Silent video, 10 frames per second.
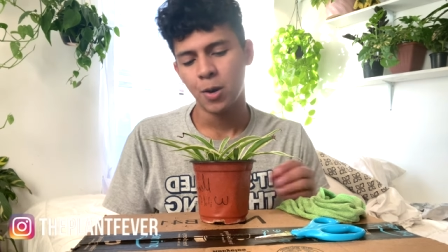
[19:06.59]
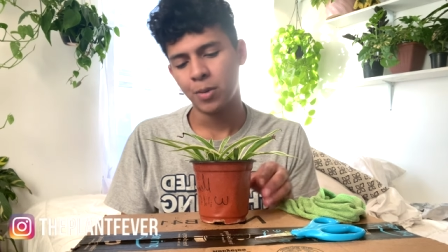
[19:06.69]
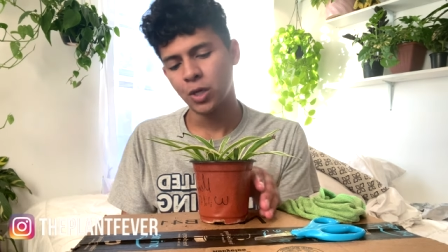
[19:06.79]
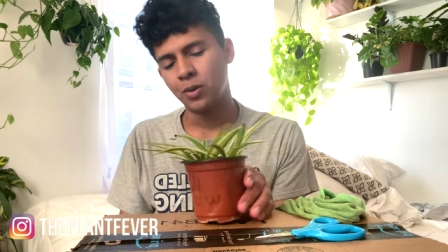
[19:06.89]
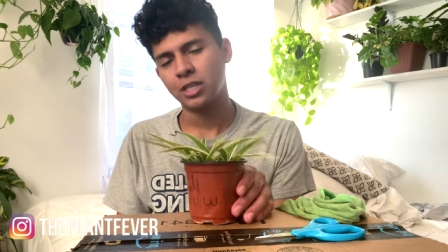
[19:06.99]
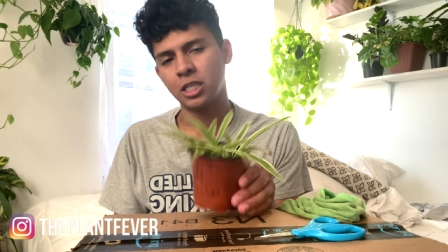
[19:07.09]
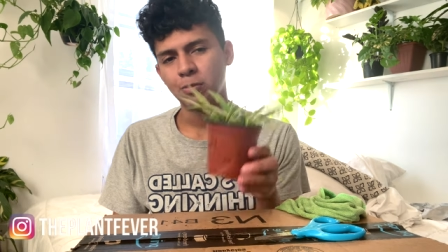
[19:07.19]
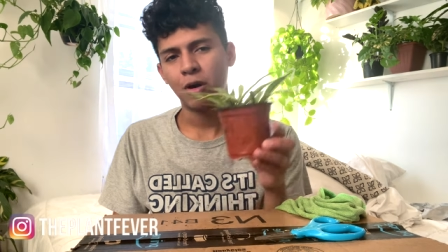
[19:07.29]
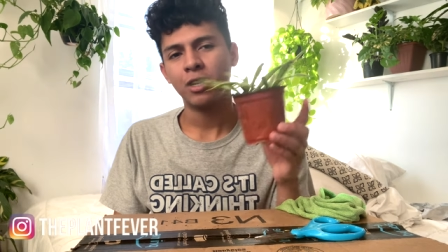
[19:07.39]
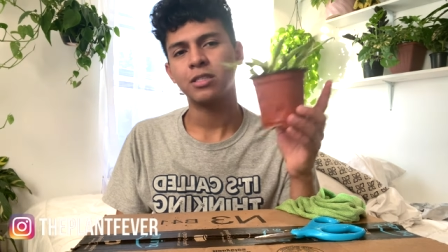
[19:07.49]
By the way, these
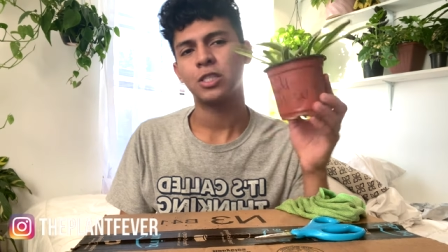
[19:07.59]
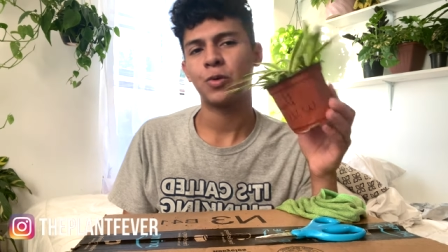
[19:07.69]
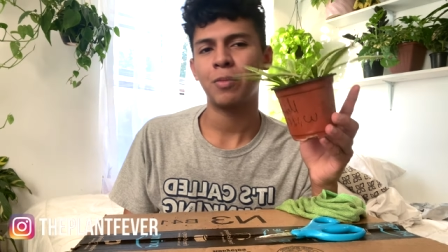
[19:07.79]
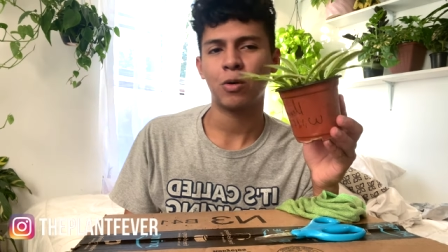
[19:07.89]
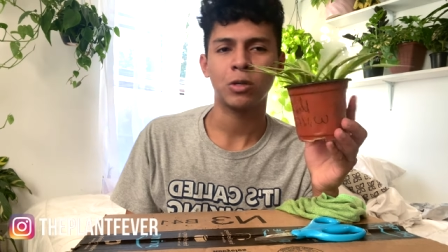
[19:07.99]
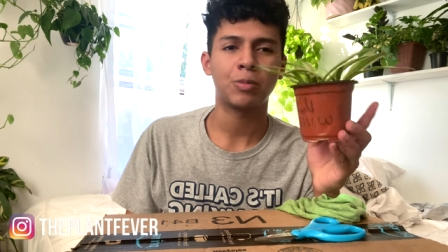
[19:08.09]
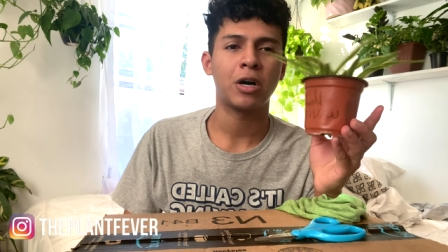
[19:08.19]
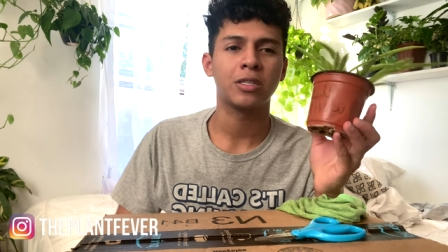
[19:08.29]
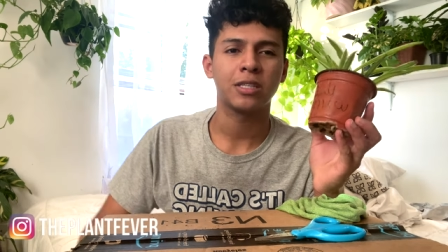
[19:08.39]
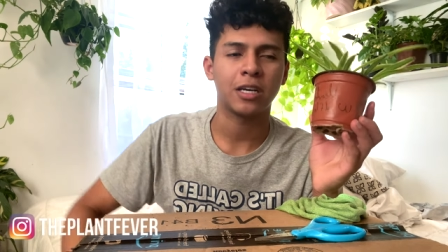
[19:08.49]
pots, they were my old
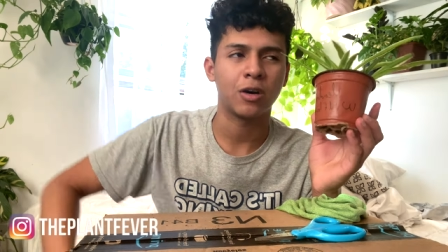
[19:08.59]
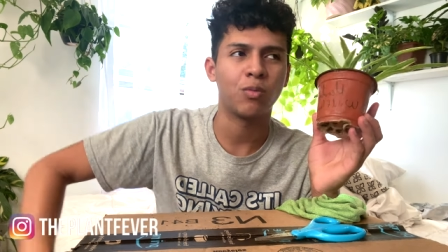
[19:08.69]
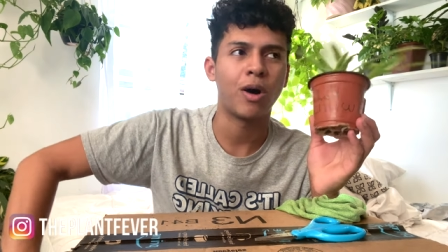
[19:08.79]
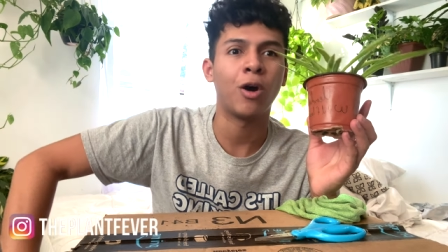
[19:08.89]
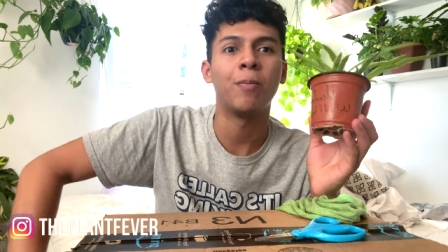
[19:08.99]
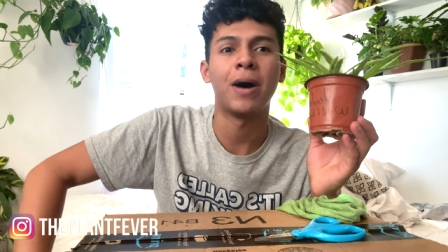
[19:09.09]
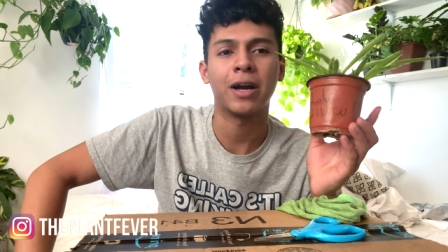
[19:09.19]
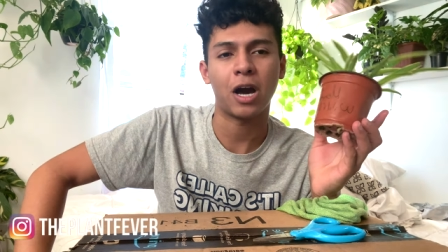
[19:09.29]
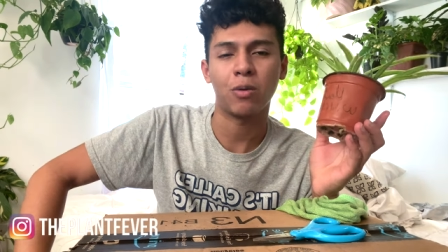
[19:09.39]
pots like a while back.